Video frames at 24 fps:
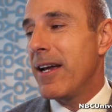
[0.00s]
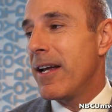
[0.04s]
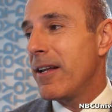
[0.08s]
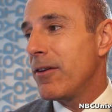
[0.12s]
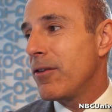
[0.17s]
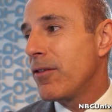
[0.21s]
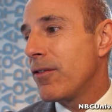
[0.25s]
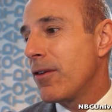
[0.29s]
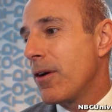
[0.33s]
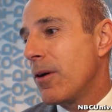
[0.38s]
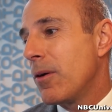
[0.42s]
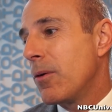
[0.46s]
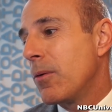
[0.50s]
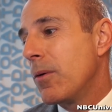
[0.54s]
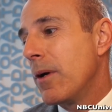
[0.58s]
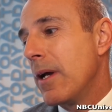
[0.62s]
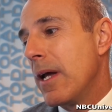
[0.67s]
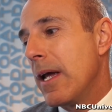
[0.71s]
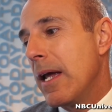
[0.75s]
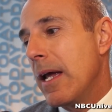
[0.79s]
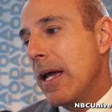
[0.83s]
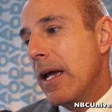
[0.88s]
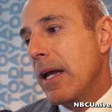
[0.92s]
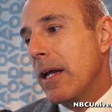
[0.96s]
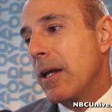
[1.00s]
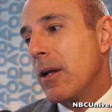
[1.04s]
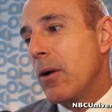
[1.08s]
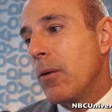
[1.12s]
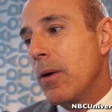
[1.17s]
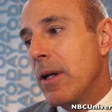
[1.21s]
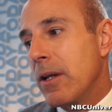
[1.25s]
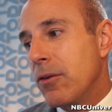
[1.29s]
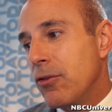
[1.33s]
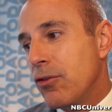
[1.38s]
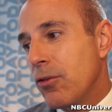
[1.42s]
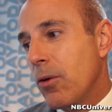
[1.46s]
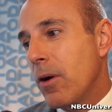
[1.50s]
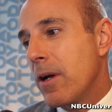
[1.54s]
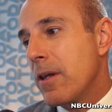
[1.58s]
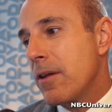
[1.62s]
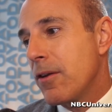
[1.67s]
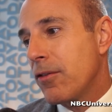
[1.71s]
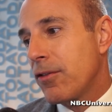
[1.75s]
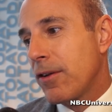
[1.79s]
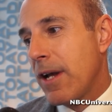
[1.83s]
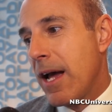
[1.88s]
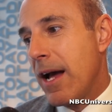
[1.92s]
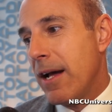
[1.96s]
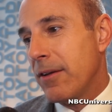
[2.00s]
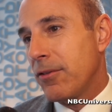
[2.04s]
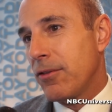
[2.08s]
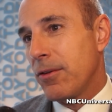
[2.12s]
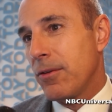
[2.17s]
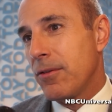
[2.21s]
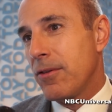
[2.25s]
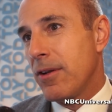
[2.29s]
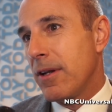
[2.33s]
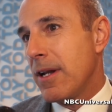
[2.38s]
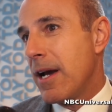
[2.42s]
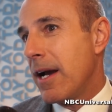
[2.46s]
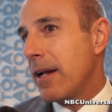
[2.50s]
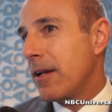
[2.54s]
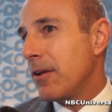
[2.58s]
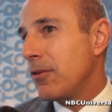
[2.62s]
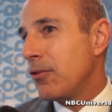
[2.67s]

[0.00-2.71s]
And so, you know, enjoy this concert tonight,